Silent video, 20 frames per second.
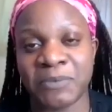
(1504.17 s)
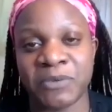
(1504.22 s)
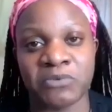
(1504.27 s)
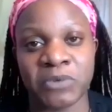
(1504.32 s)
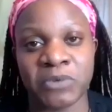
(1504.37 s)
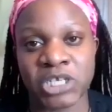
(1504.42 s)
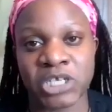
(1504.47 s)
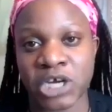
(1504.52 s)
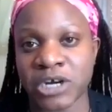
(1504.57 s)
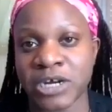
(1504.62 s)

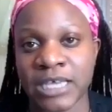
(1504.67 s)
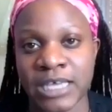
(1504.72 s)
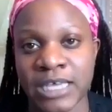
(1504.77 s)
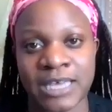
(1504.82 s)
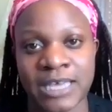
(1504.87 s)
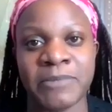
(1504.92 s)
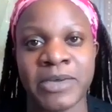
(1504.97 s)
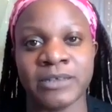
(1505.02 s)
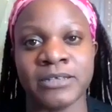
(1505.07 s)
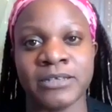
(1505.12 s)
returning
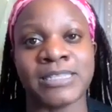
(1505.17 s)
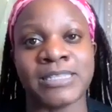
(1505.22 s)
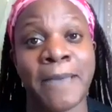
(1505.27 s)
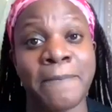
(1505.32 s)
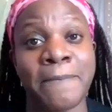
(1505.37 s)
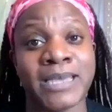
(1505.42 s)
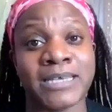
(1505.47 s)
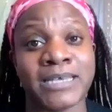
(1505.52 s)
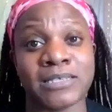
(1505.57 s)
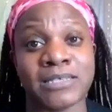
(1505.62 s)
emails,
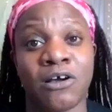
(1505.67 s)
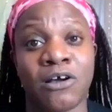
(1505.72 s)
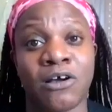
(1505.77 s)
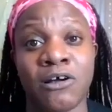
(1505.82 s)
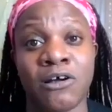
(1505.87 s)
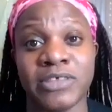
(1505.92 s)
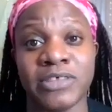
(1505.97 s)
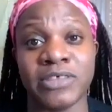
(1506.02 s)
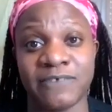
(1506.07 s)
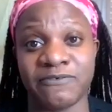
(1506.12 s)
that makes
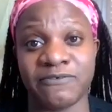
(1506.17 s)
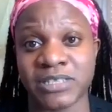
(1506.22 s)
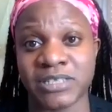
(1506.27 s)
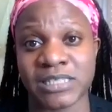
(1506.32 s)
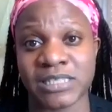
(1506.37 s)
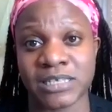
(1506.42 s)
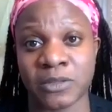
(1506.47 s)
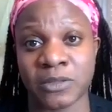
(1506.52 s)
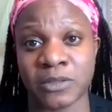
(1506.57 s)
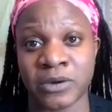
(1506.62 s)
all the
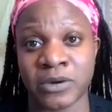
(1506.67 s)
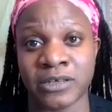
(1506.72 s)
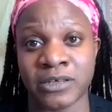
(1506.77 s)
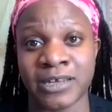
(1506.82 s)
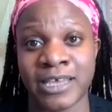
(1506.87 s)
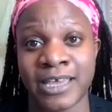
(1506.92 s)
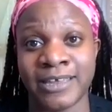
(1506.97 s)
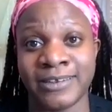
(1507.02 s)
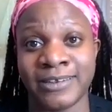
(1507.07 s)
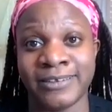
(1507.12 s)
difference in the
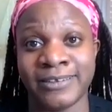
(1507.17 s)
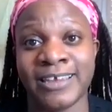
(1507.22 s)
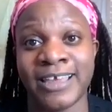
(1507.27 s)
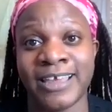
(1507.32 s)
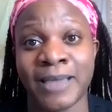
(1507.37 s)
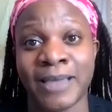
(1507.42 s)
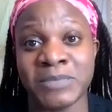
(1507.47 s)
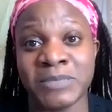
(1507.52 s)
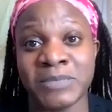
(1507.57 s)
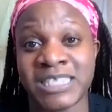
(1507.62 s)
world. And
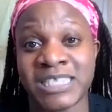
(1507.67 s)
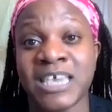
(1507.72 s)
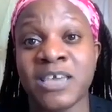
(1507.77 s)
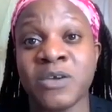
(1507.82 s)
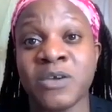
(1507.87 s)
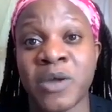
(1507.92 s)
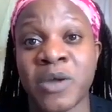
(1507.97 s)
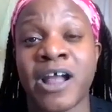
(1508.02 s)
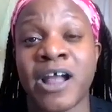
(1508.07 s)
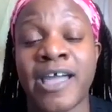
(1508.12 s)
I'm
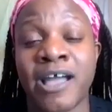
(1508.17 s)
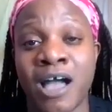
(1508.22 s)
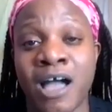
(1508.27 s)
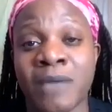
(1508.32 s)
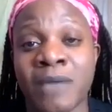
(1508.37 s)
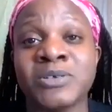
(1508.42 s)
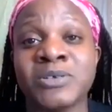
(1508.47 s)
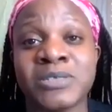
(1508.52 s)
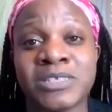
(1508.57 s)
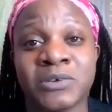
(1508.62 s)
seeing where I
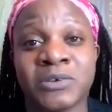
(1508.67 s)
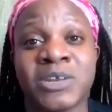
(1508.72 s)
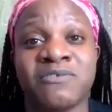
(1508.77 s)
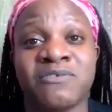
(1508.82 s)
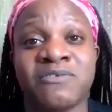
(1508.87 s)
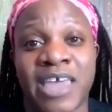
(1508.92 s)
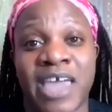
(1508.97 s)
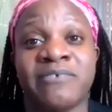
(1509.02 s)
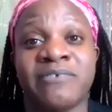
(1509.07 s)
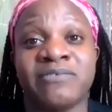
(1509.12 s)
almost don't
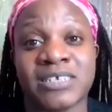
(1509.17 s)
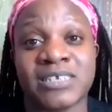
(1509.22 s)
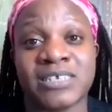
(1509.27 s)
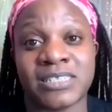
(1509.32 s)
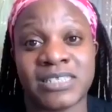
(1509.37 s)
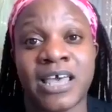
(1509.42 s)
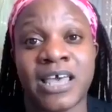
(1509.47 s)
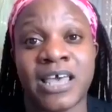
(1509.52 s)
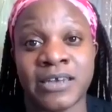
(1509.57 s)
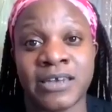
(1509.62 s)
even have to
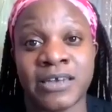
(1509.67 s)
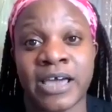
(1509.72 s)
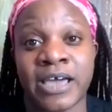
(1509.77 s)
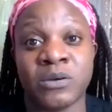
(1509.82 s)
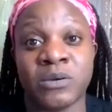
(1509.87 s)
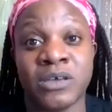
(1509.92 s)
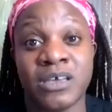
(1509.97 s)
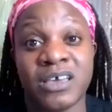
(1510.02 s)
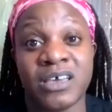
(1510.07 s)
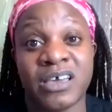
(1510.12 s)
sell
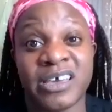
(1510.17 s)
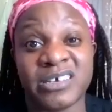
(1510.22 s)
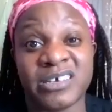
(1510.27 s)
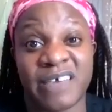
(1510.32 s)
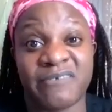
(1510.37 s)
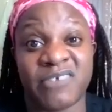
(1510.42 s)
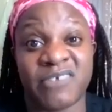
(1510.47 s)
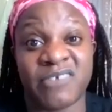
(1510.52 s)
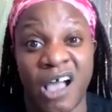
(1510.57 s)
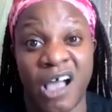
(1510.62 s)
now. I just
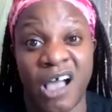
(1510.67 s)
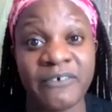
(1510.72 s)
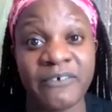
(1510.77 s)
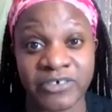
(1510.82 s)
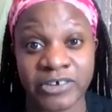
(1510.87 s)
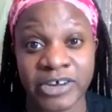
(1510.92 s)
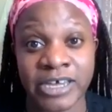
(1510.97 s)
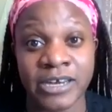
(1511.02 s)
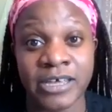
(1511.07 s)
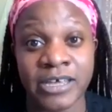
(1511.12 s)
have to
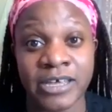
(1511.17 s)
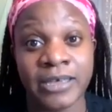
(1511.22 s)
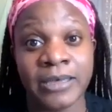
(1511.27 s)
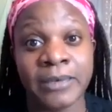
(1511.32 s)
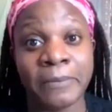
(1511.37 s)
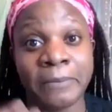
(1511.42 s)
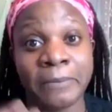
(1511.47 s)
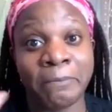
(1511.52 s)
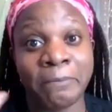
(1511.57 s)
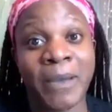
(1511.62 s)
offer it
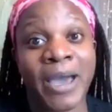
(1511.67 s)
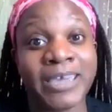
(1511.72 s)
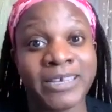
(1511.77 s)
by